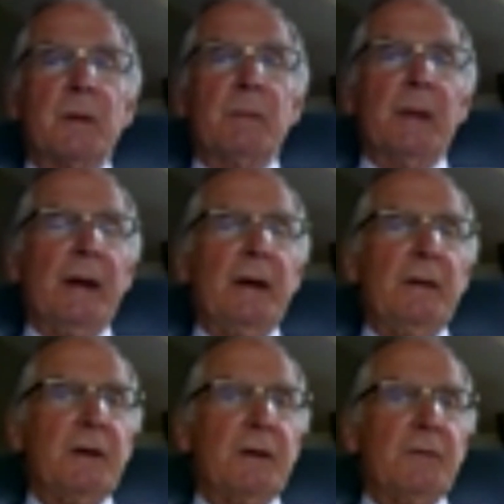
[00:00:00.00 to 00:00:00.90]
And I
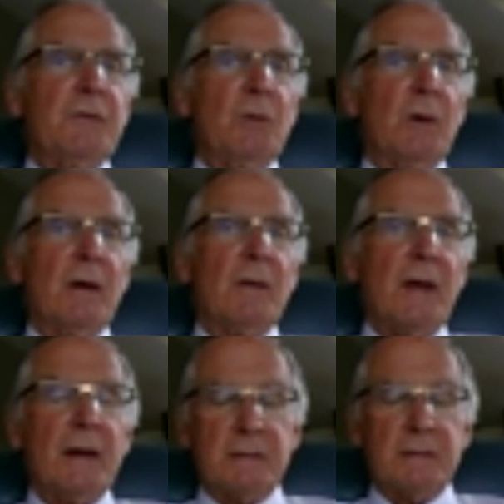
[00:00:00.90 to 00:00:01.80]
think if you allow
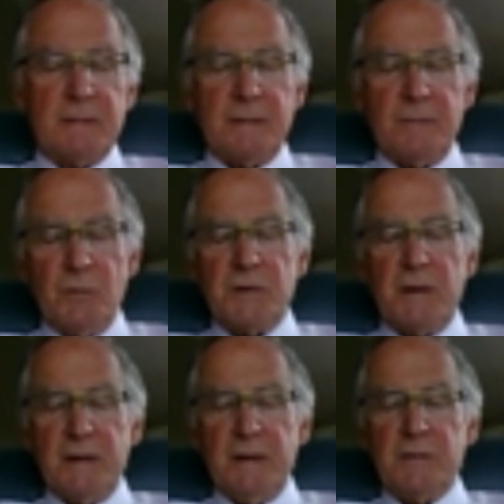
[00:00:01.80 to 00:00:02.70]
those
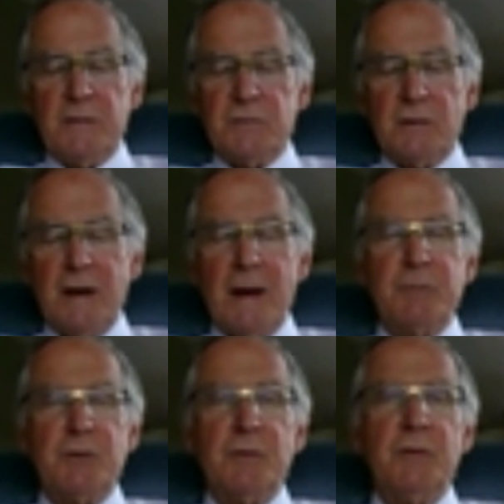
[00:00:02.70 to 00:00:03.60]
ideas to
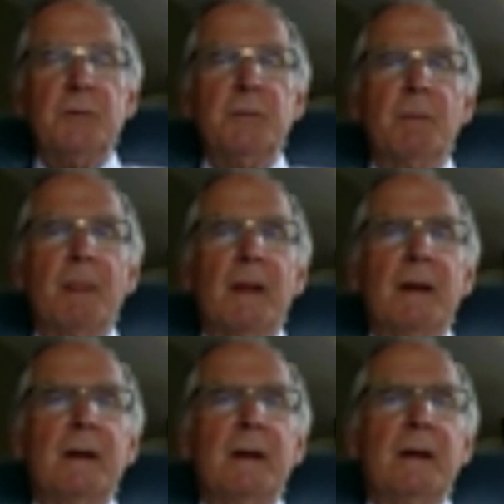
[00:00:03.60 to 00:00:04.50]
capture you,
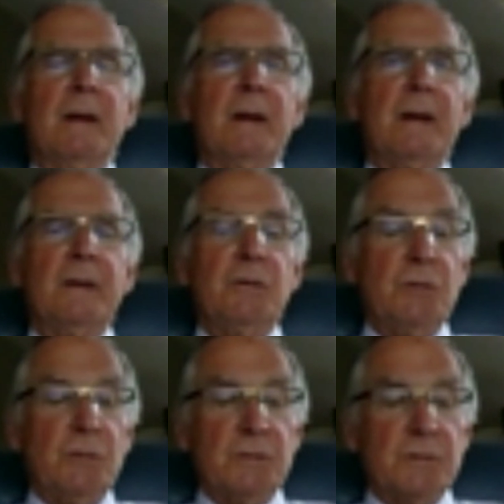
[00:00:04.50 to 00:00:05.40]
you
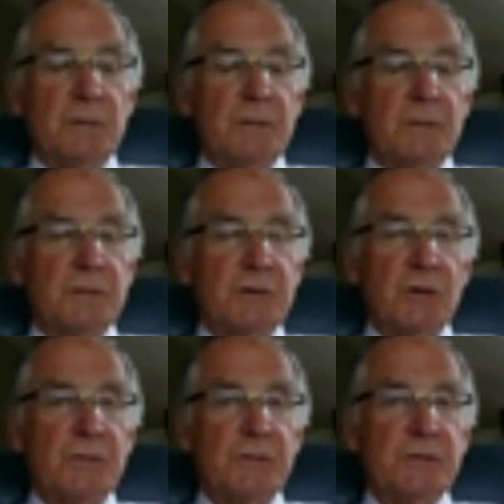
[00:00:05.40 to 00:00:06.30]
do
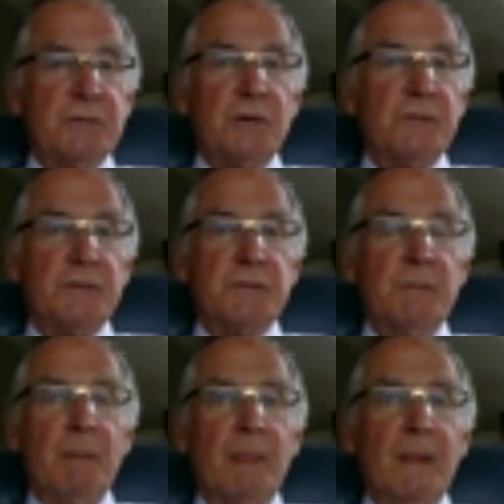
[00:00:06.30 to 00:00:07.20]
yourself a
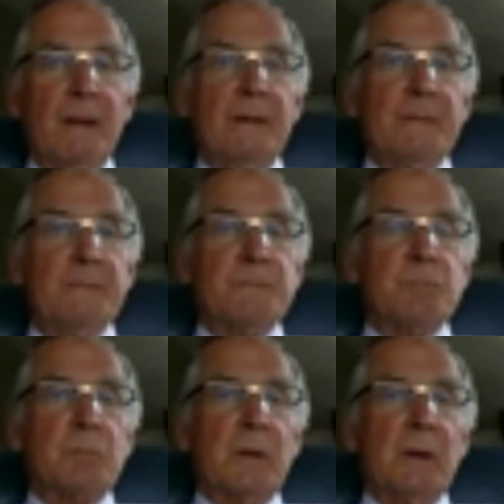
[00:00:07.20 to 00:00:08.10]
disservice.
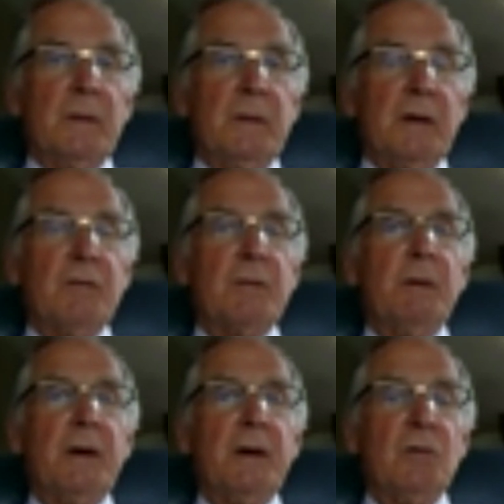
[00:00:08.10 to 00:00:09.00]
I think
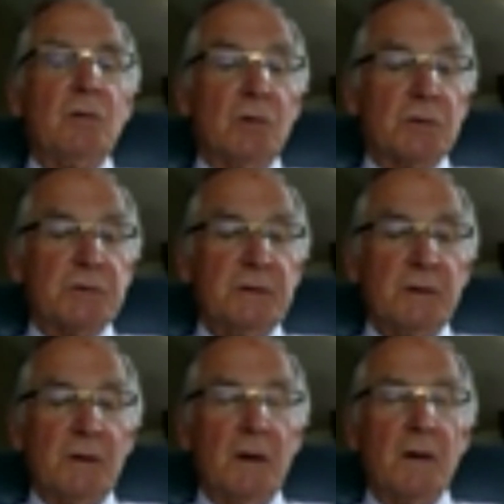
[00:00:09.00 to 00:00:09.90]
everybody who goes
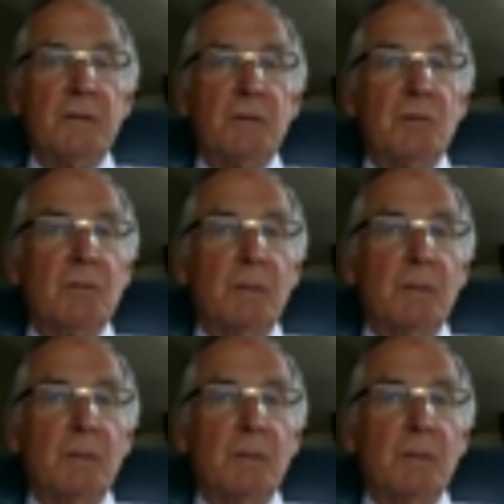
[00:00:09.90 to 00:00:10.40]
into law, you